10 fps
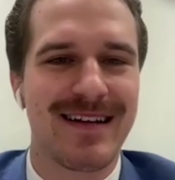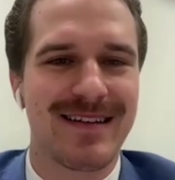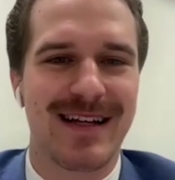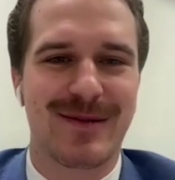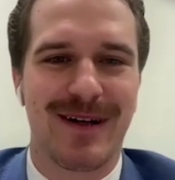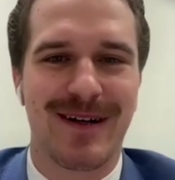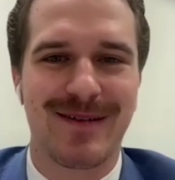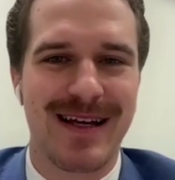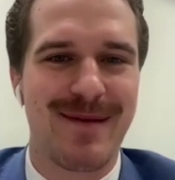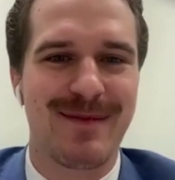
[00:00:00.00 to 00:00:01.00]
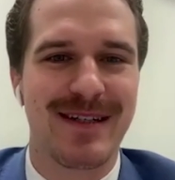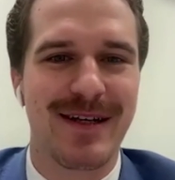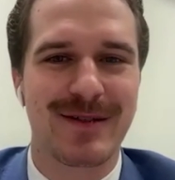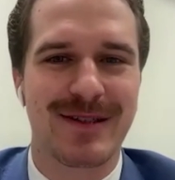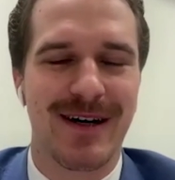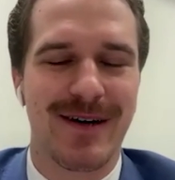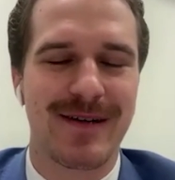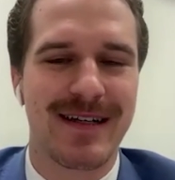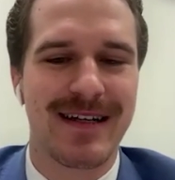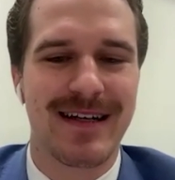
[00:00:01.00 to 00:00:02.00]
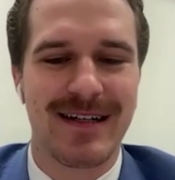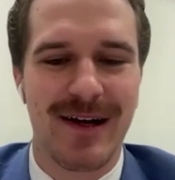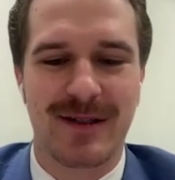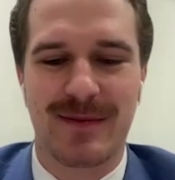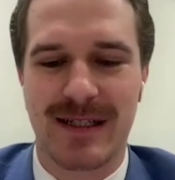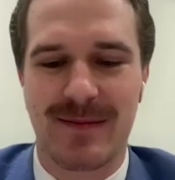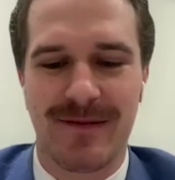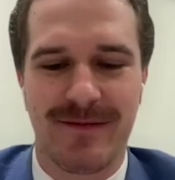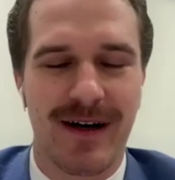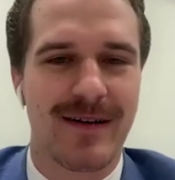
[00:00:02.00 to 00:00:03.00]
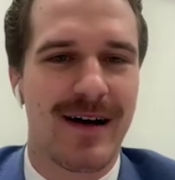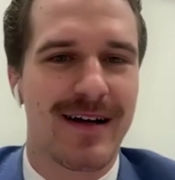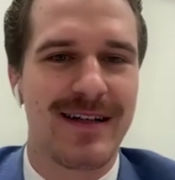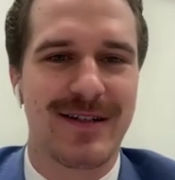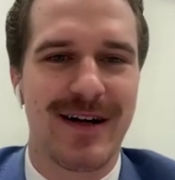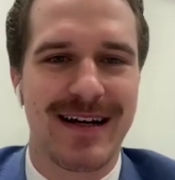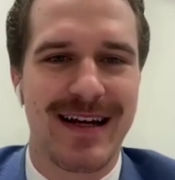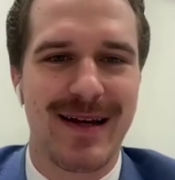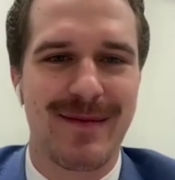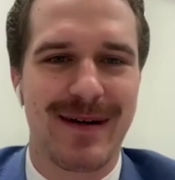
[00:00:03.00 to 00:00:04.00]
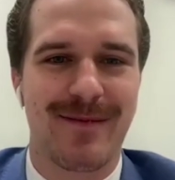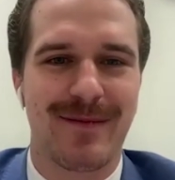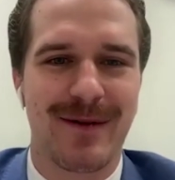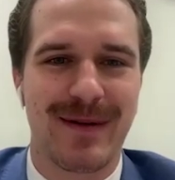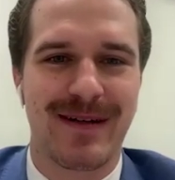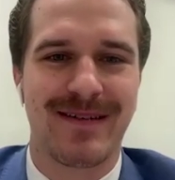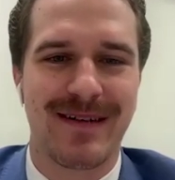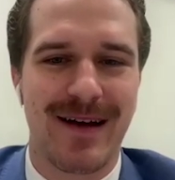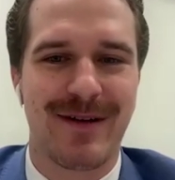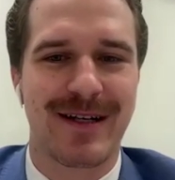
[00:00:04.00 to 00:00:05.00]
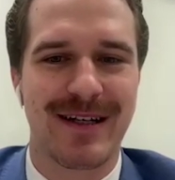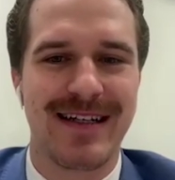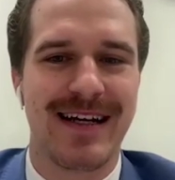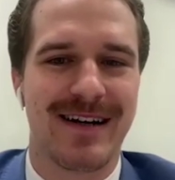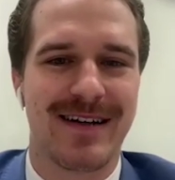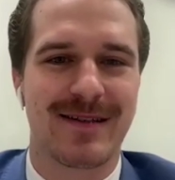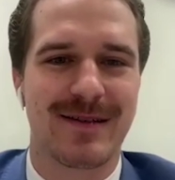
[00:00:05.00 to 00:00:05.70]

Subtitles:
That's what I'll aim to do. So, no, it's been fun. Hockey's a great game, and we've been having a good year, and